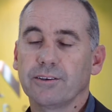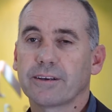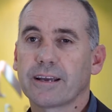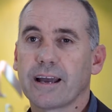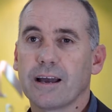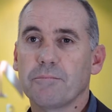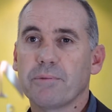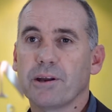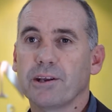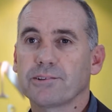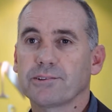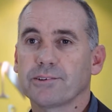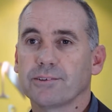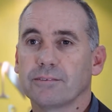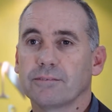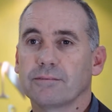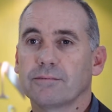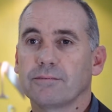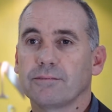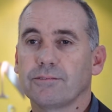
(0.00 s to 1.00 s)
UK
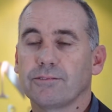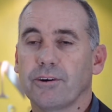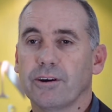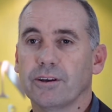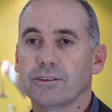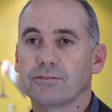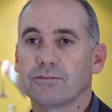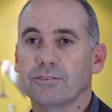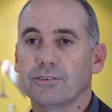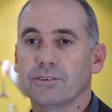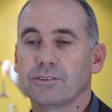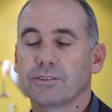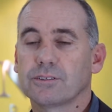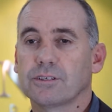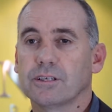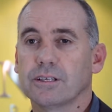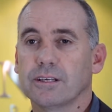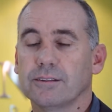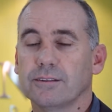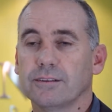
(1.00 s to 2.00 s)
pension transfers,
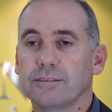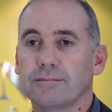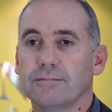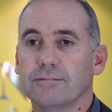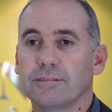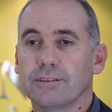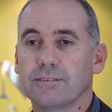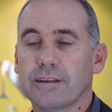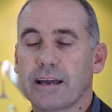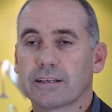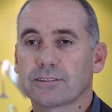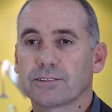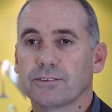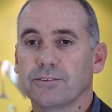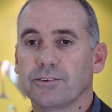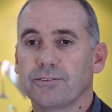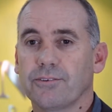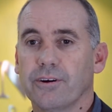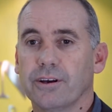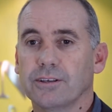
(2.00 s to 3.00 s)
the tax
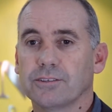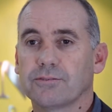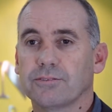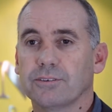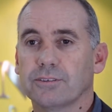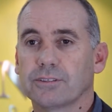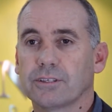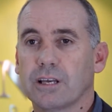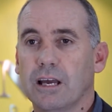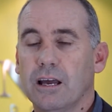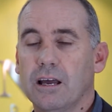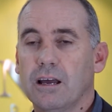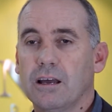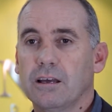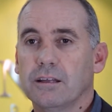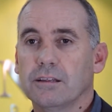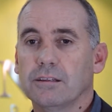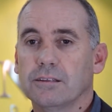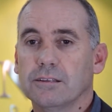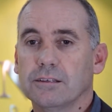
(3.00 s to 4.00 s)
on the transfers.
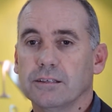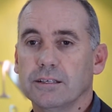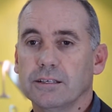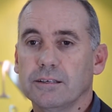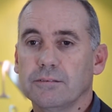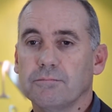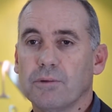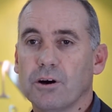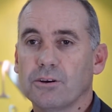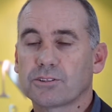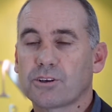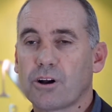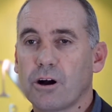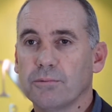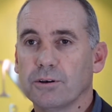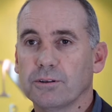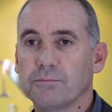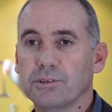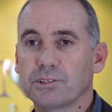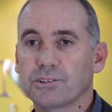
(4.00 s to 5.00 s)
The most
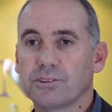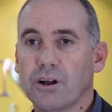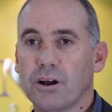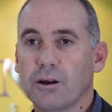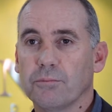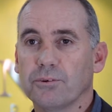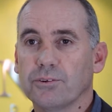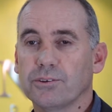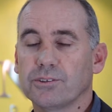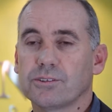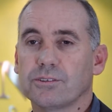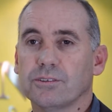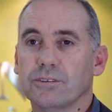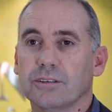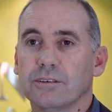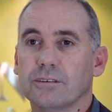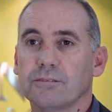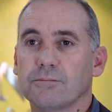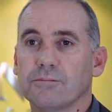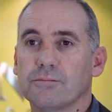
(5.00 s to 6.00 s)
common misnomer is
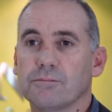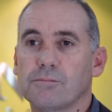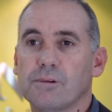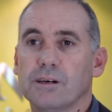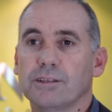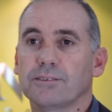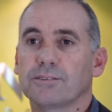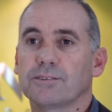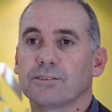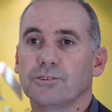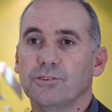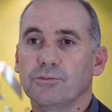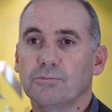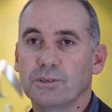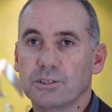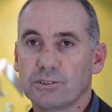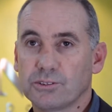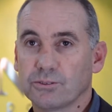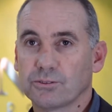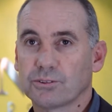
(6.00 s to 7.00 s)
that once you
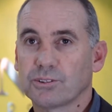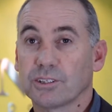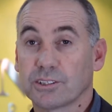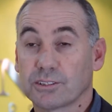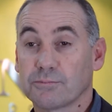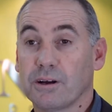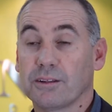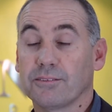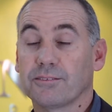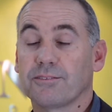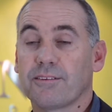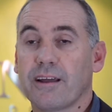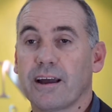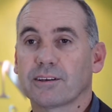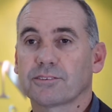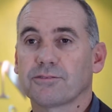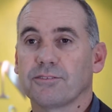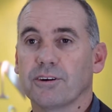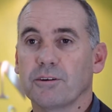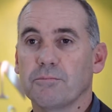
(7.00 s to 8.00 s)
miss your 6 months
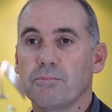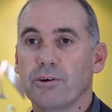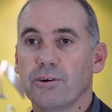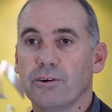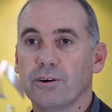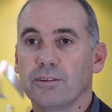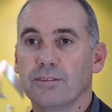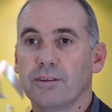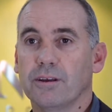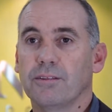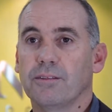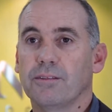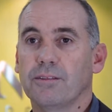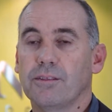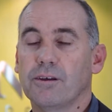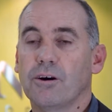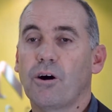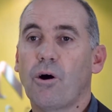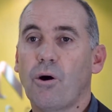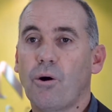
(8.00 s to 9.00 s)
tax-free period that
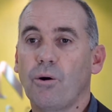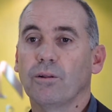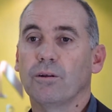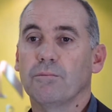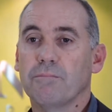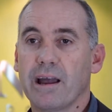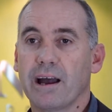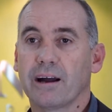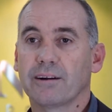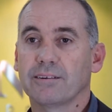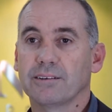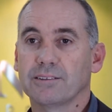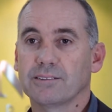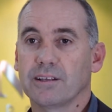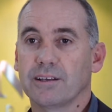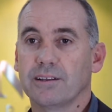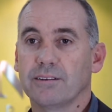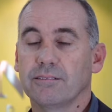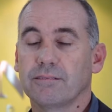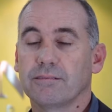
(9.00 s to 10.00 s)
the whole amount is
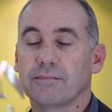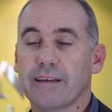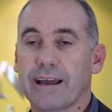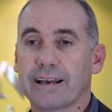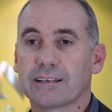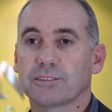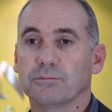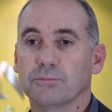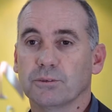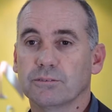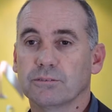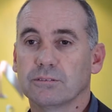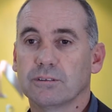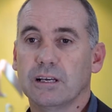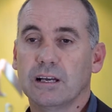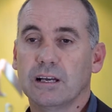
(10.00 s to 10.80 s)
then taxable.